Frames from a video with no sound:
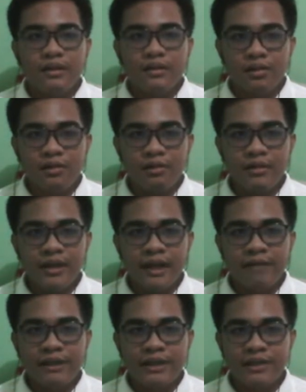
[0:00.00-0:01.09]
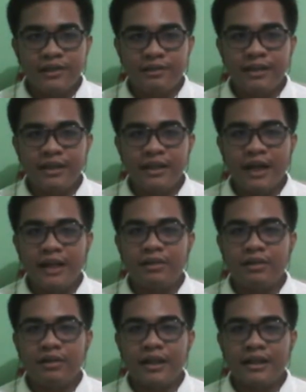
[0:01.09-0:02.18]
The chord line, which is a straight line
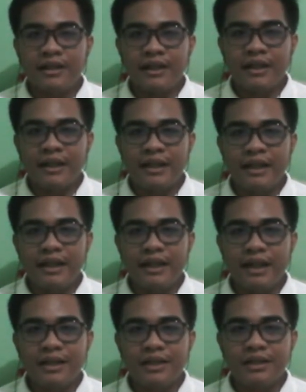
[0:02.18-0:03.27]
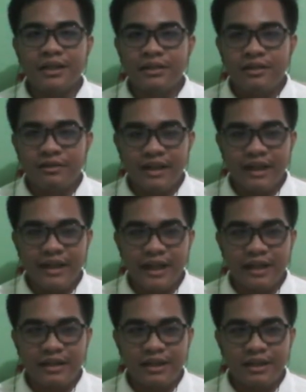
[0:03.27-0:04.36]
connecting the leading edge, trailing
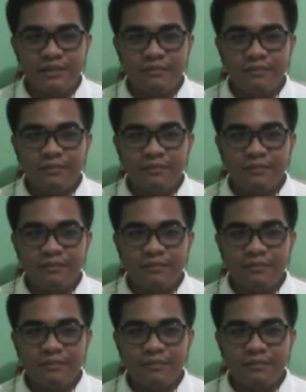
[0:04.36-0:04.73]
edge.